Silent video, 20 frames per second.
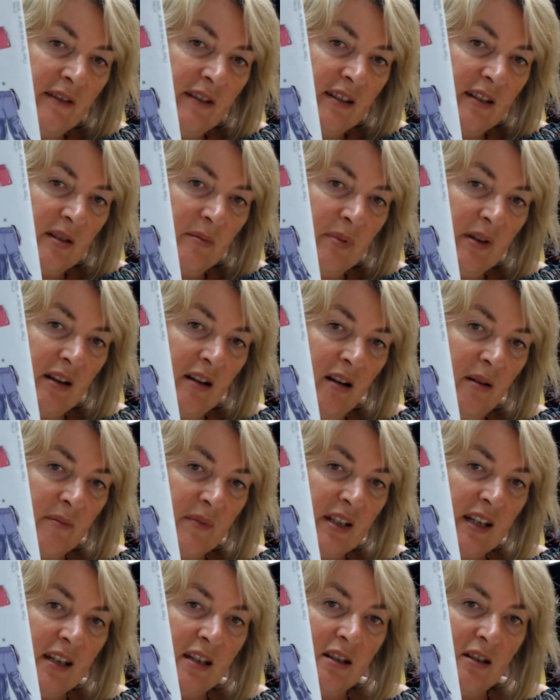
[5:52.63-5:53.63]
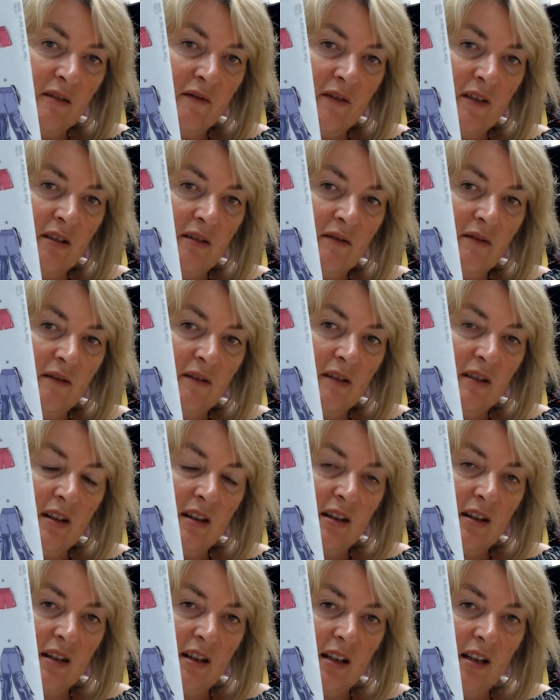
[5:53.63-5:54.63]
It's a bit updated of the
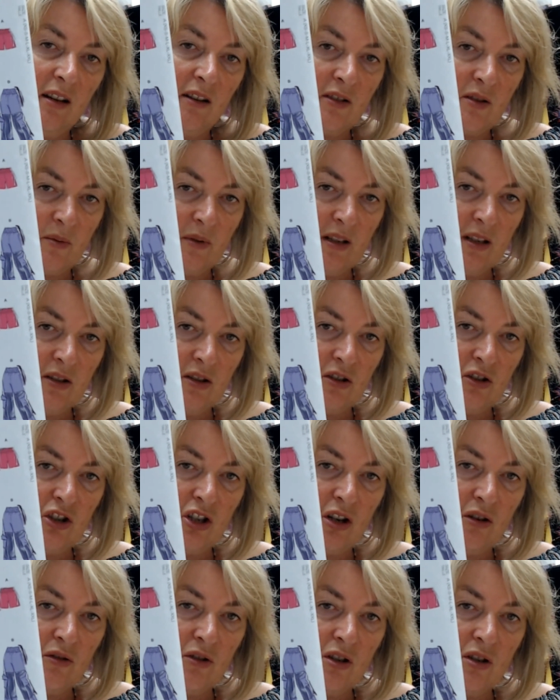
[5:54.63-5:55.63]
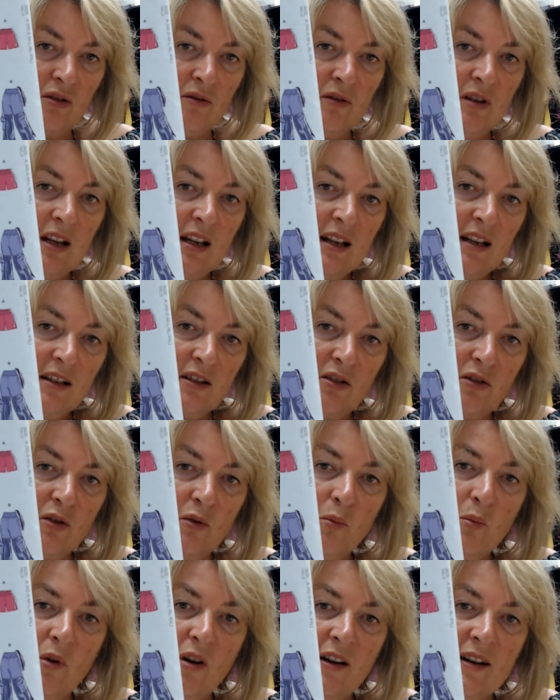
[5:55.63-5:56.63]
last one I just showed you. It's got
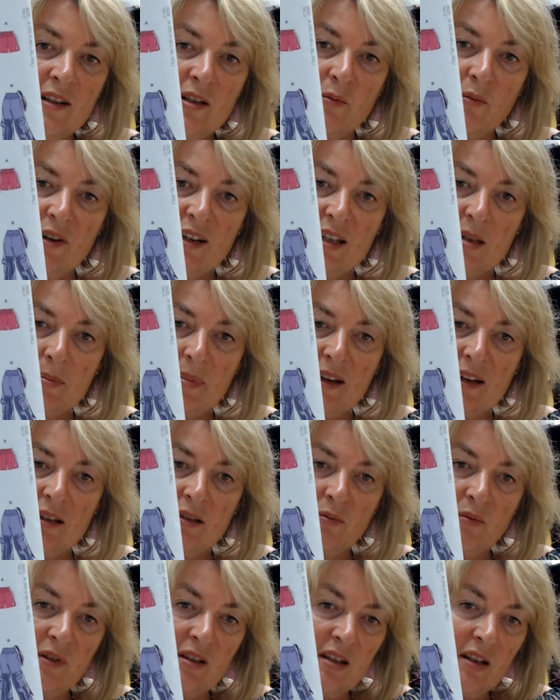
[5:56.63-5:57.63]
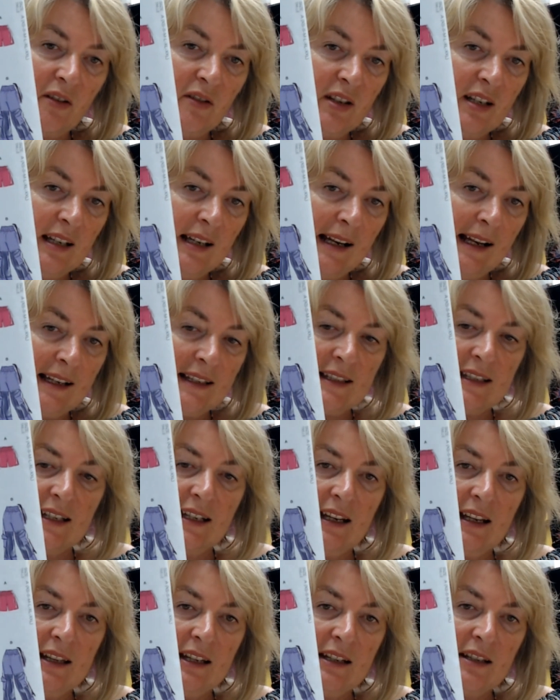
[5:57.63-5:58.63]
a wider waistband with sewn in
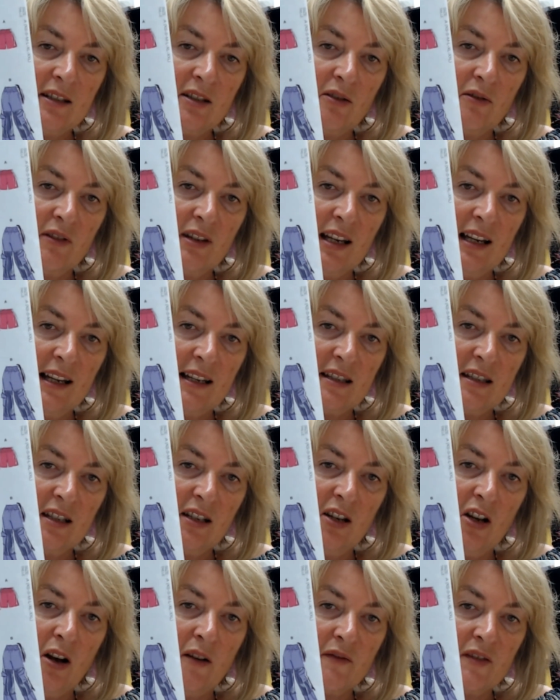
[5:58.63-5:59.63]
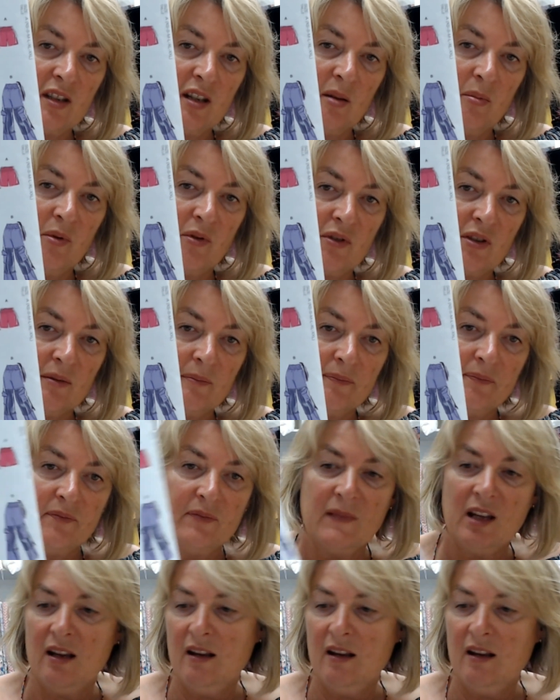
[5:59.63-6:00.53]
elastic, and then it's got the elastic cuffs at the bottom.